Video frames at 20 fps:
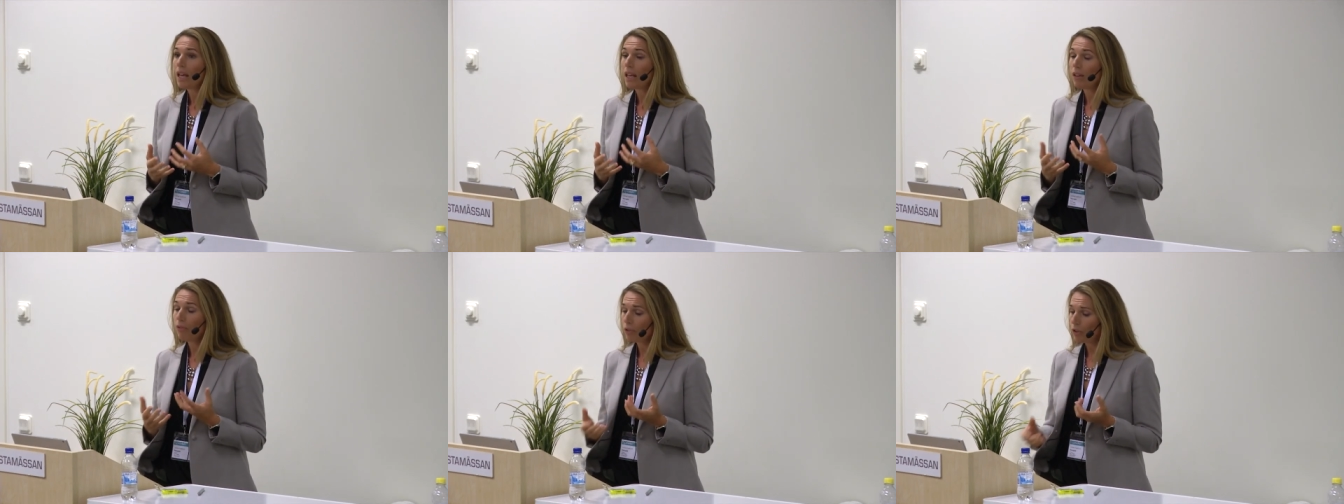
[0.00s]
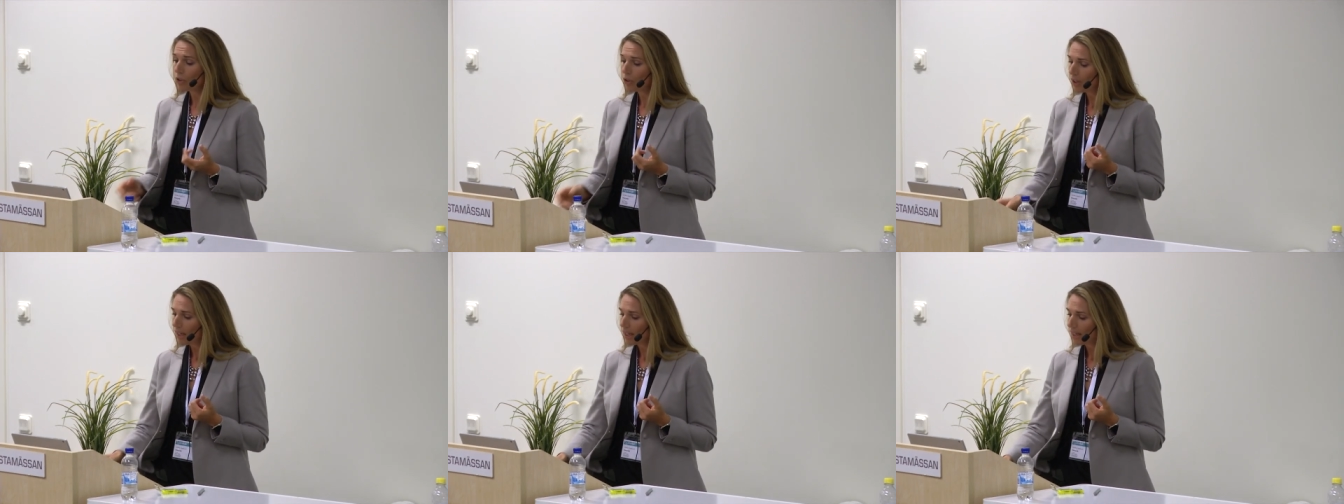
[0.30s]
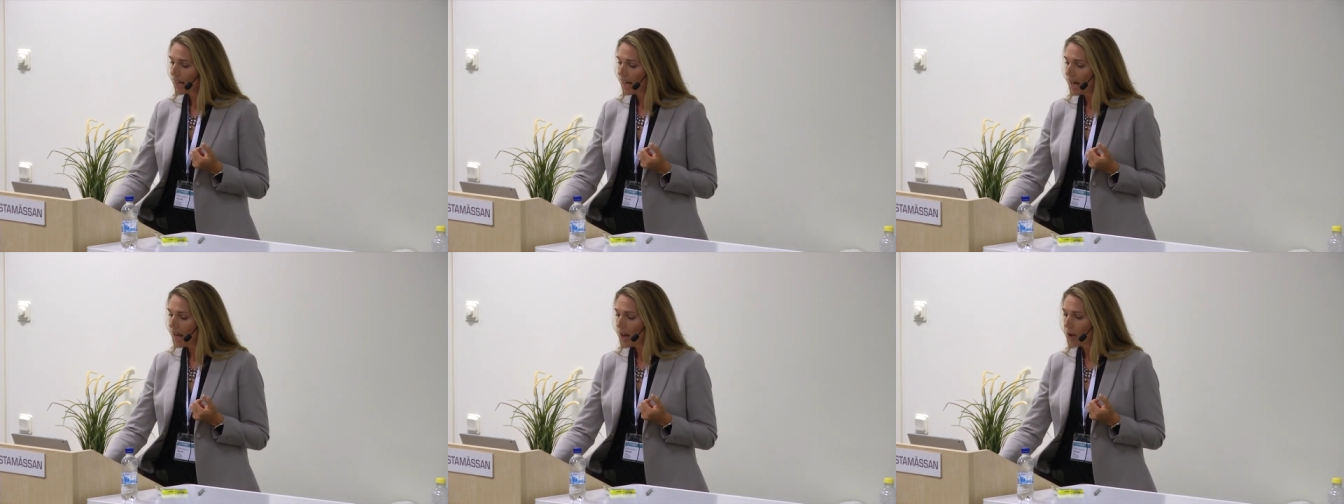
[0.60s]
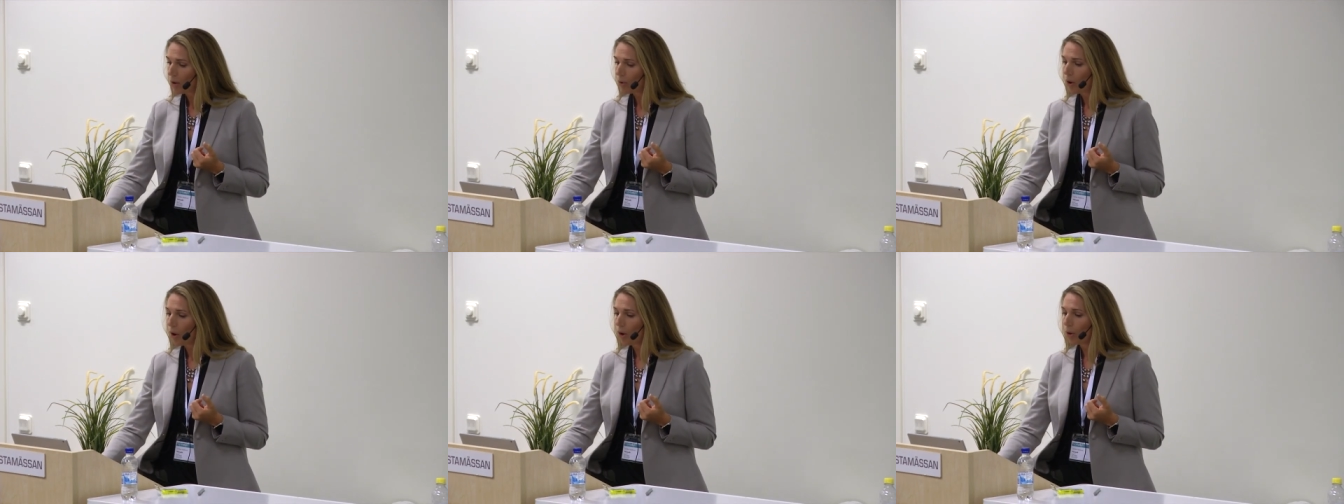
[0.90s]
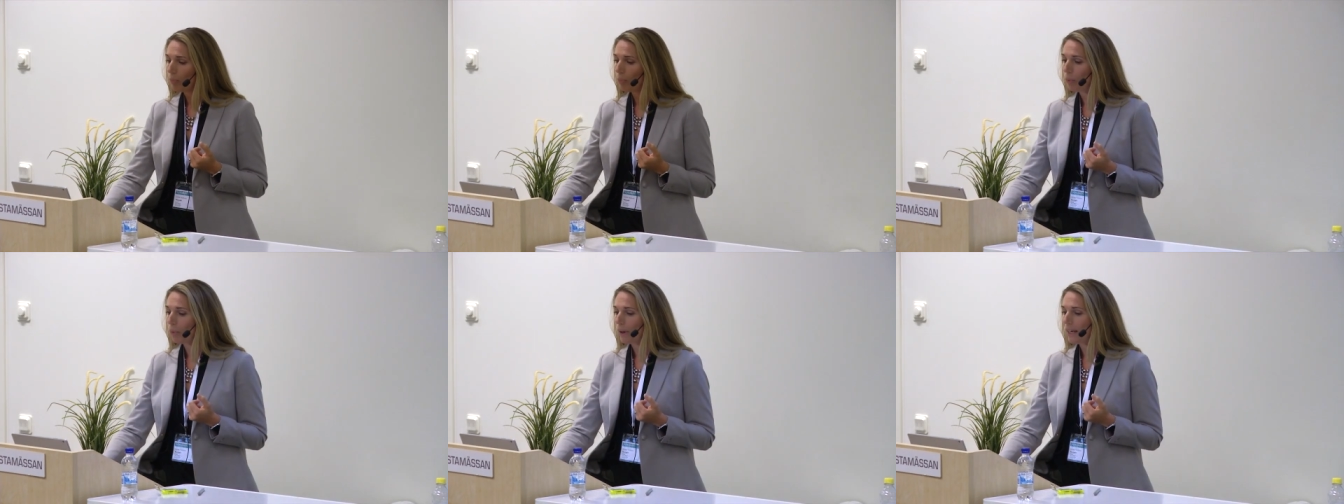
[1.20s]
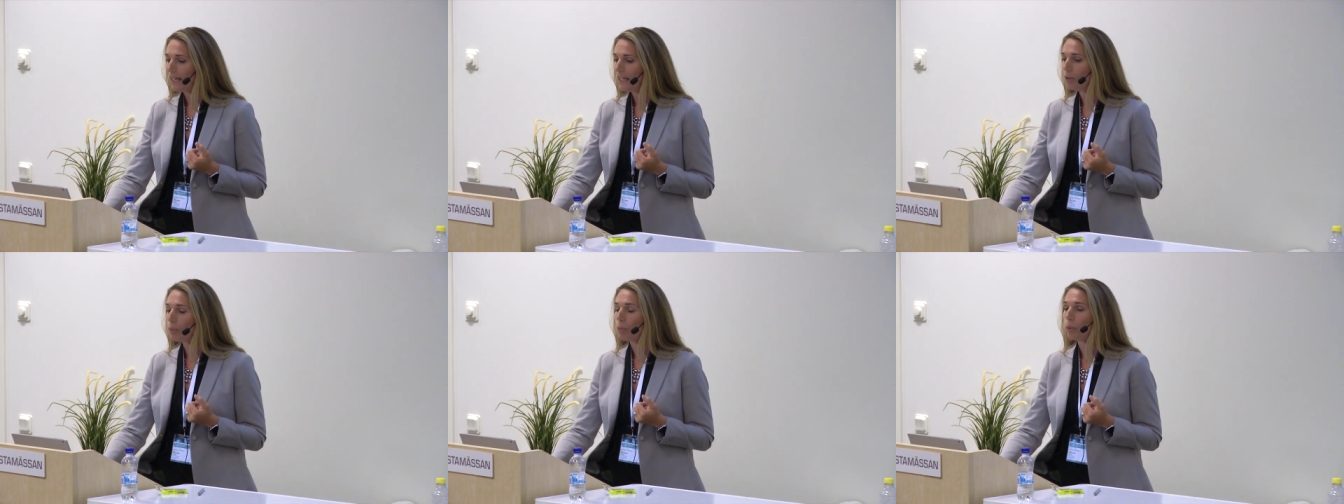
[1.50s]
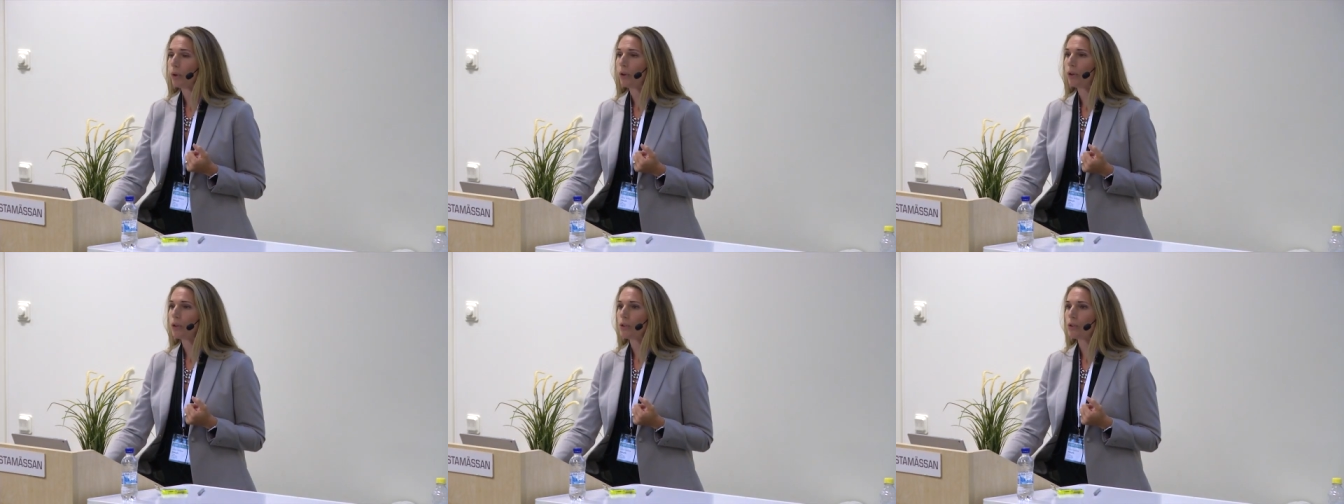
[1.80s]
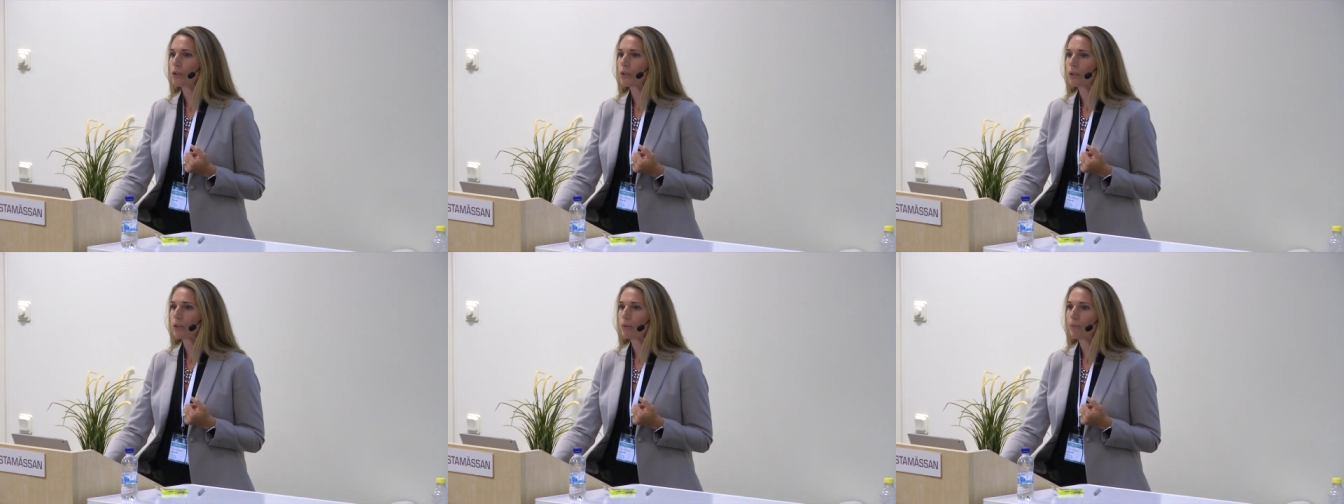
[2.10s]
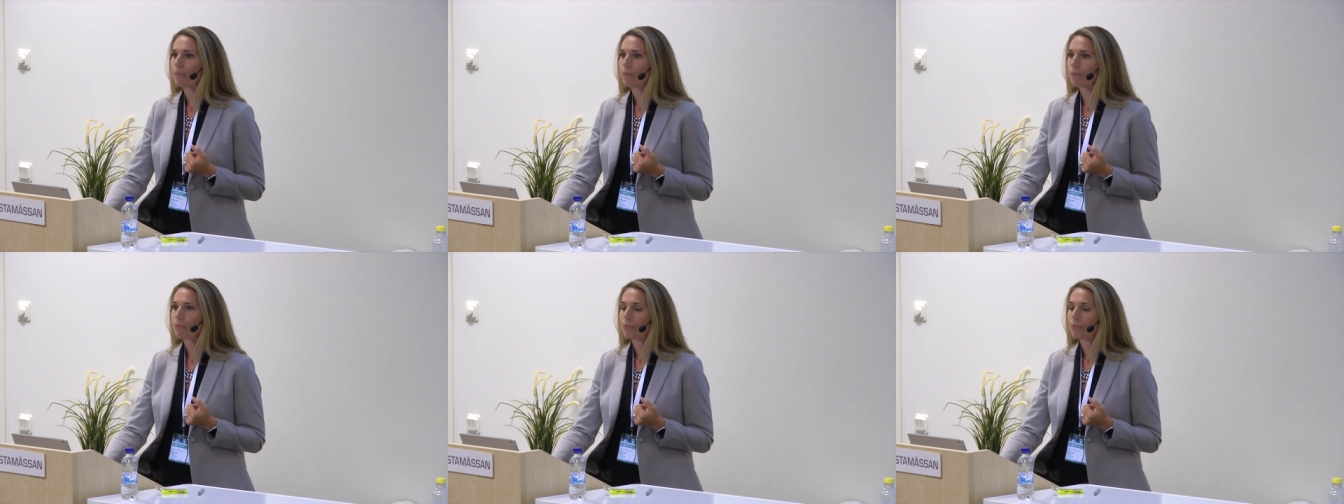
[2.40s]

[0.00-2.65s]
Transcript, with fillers: If you look at how our brain works,